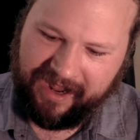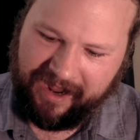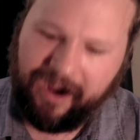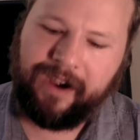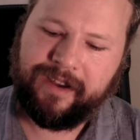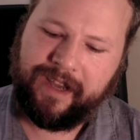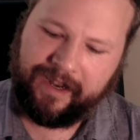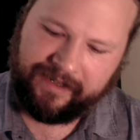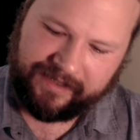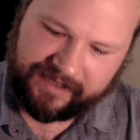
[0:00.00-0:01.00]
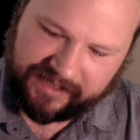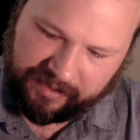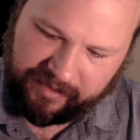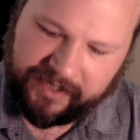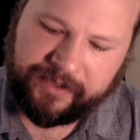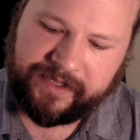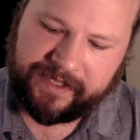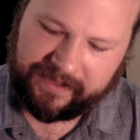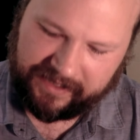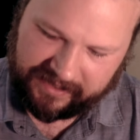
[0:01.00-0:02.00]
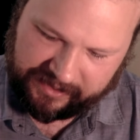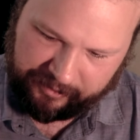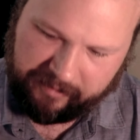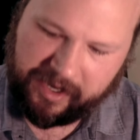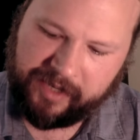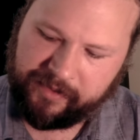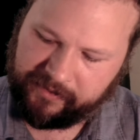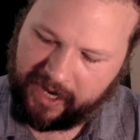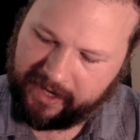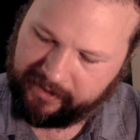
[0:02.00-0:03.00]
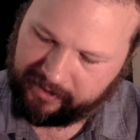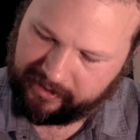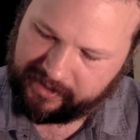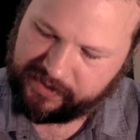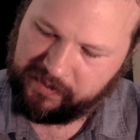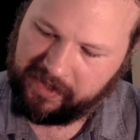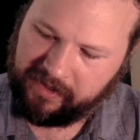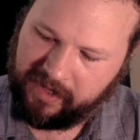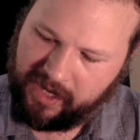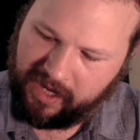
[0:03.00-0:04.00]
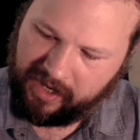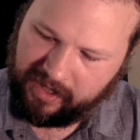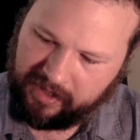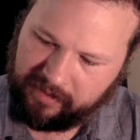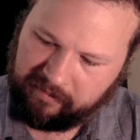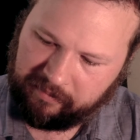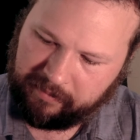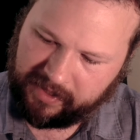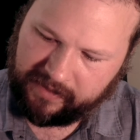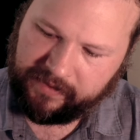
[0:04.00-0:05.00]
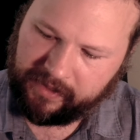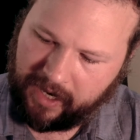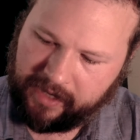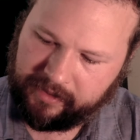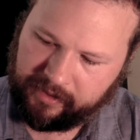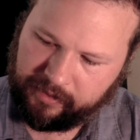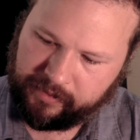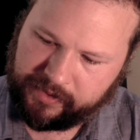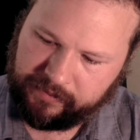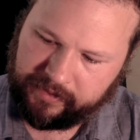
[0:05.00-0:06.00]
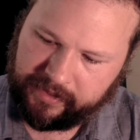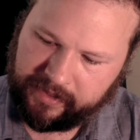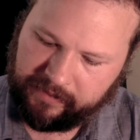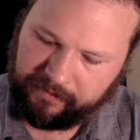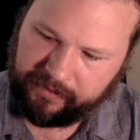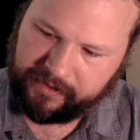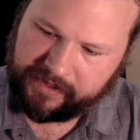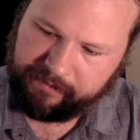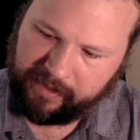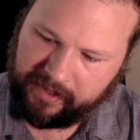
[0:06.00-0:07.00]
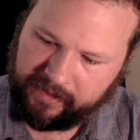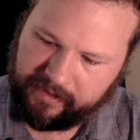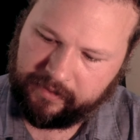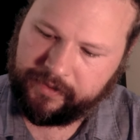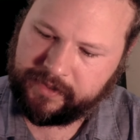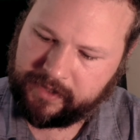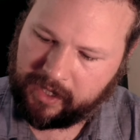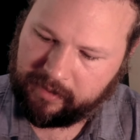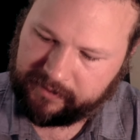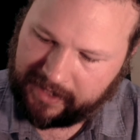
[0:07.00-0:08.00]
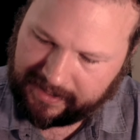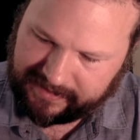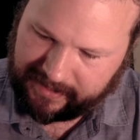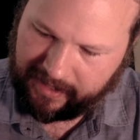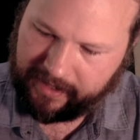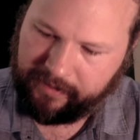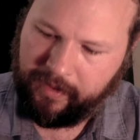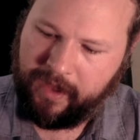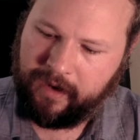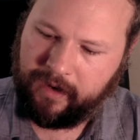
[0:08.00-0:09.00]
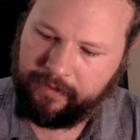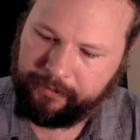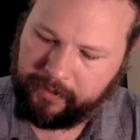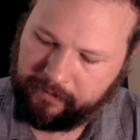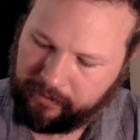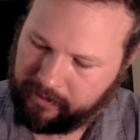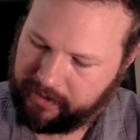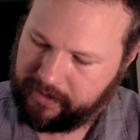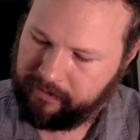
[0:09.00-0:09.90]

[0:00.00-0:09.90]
Oh, and some interesting things that reminded me of Heidegger as well. But I think Heidegger was really influenced by, there's talk of Dasein on 340.